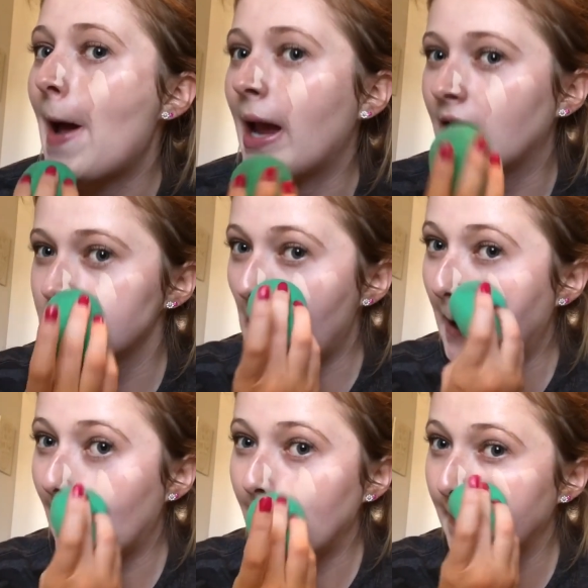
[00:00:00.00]
I guess I
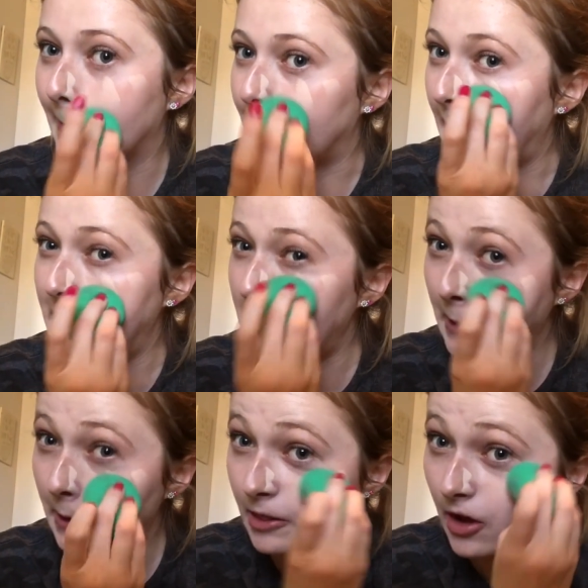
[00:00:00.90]
kind of relate to
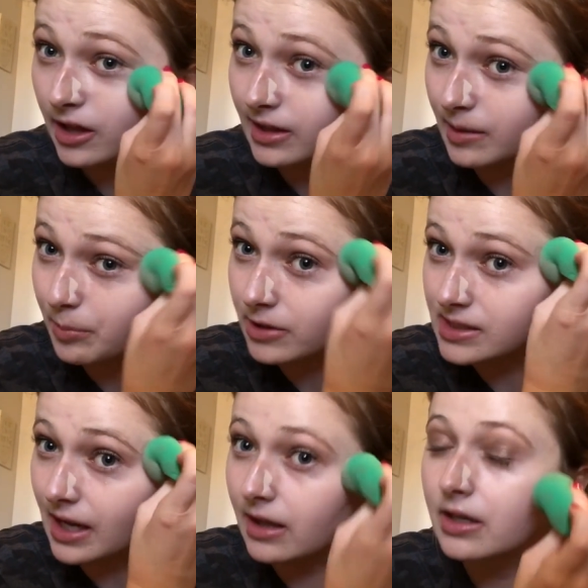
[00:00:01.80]
her a lot, like,
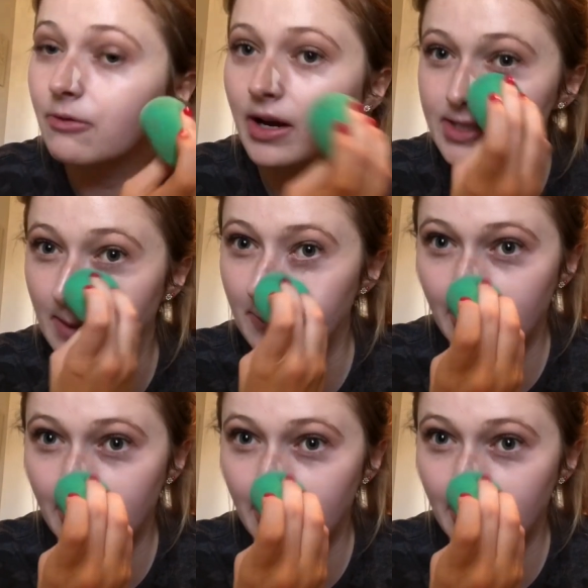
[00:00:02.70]
personality-wise.